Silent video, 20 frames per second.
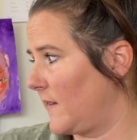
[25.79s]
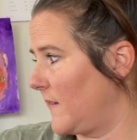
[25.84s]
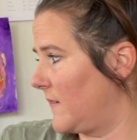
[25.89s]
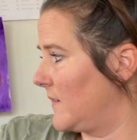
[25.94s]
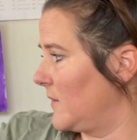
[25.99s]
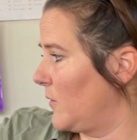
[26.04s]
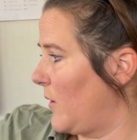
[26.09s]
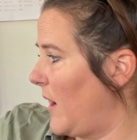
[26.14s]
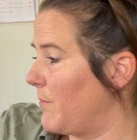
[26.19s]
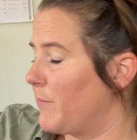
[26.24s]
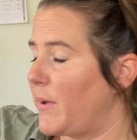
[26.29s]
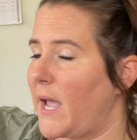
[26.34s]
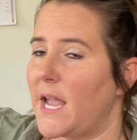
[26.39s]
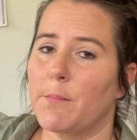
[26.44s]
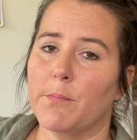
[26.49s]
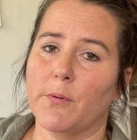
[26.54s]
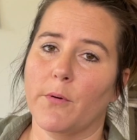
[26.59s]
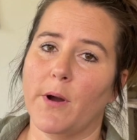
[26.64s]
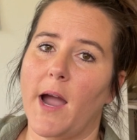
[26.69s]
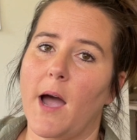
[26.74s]
I still have
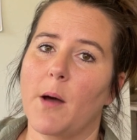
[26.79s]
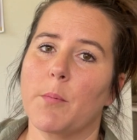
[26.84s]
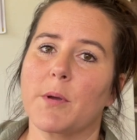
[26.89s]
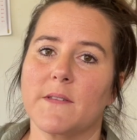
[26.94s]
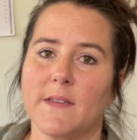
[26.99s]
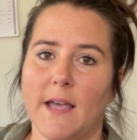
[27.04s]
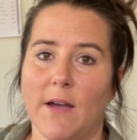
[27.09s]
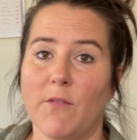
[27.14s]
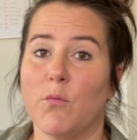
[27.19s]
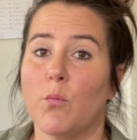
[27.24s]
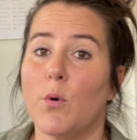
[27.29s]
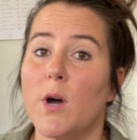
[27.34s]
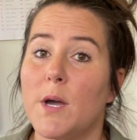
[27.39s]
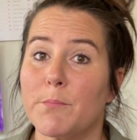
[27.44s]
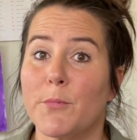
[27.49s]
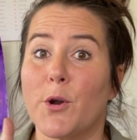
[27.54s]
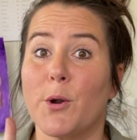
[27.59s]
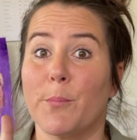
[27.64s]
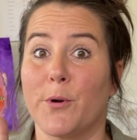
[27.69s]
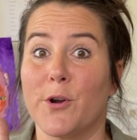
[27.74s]
paper out because I have one
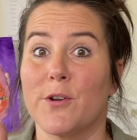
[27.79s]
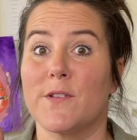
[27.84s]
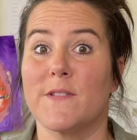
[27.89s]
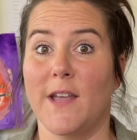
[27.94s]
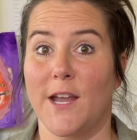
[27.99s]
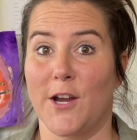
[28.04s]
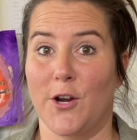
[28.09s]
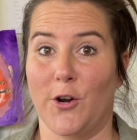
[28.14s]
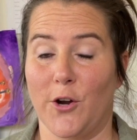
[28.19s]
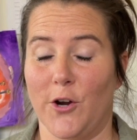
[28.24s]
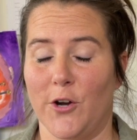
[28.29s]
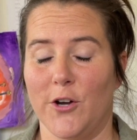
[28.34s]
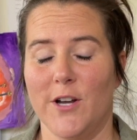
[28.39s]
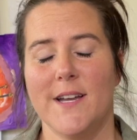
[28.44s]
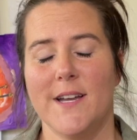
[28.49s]
more birthday girl.